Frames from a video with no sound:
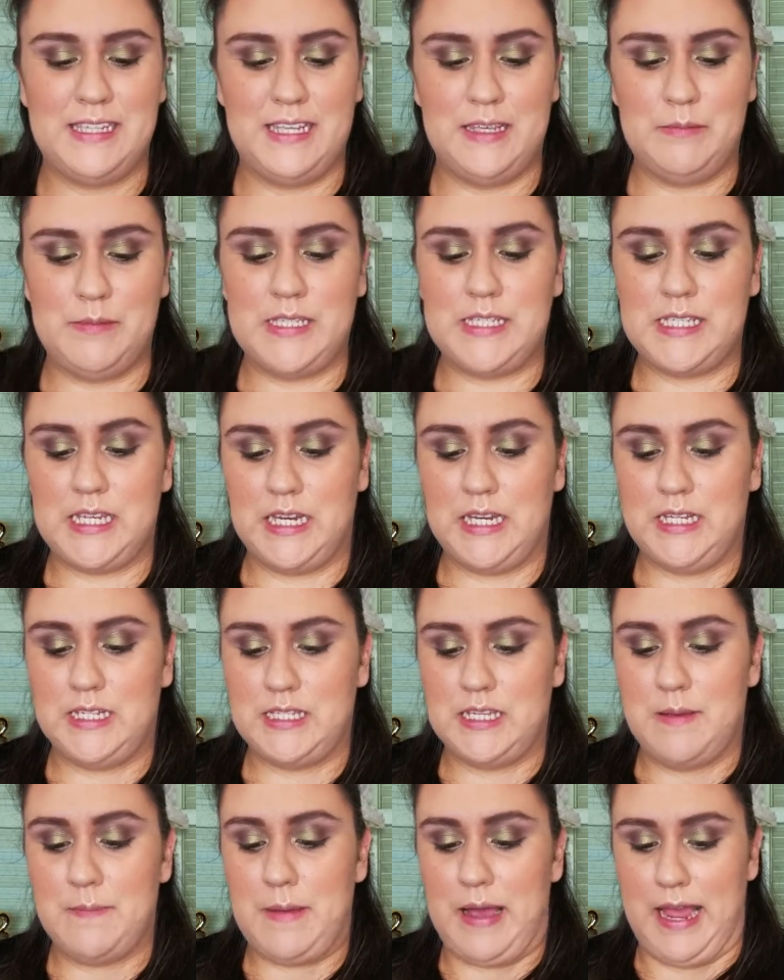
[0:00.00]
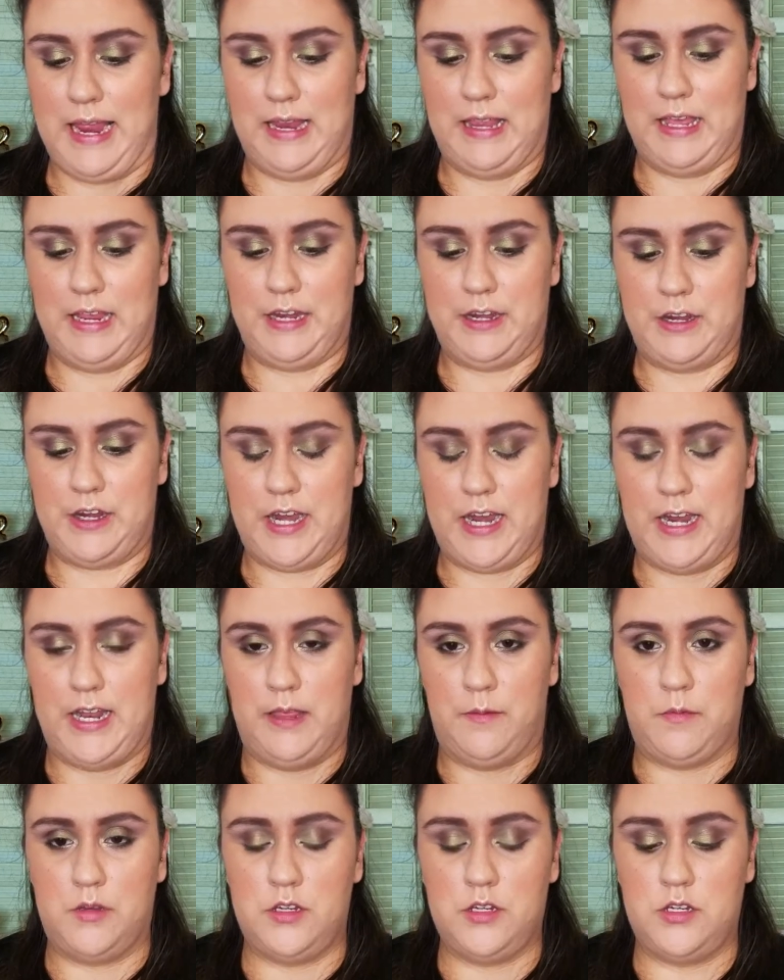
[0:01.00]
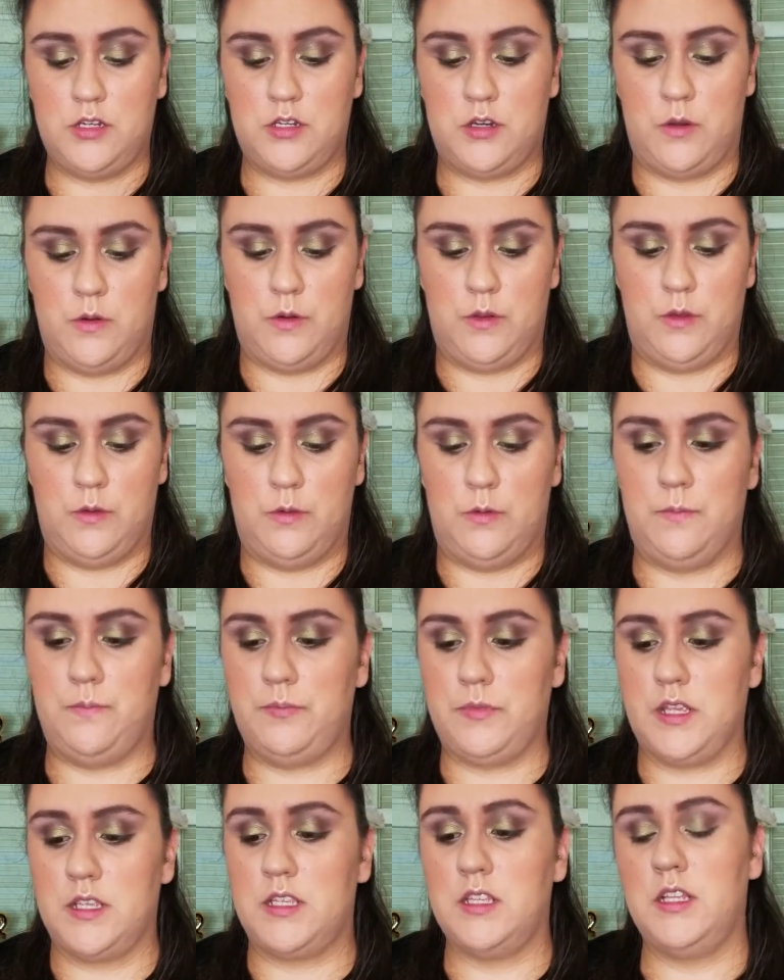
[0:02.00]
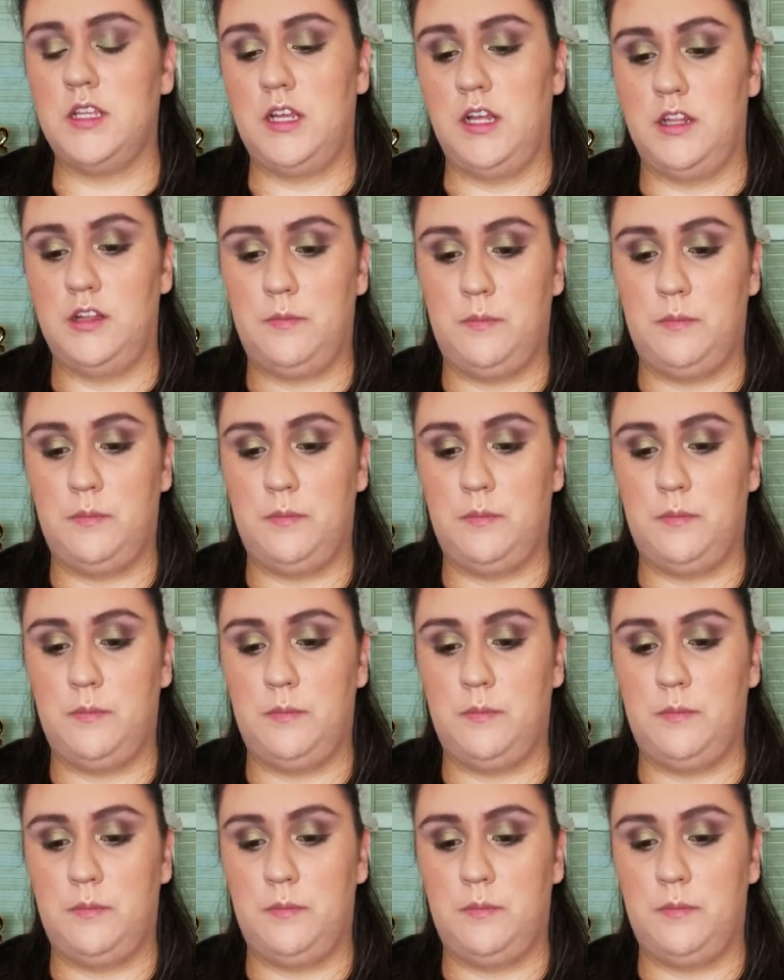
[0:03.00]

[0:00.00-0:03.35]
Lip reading: Skinny Tip eyeliner, and let me just show you. It's in the color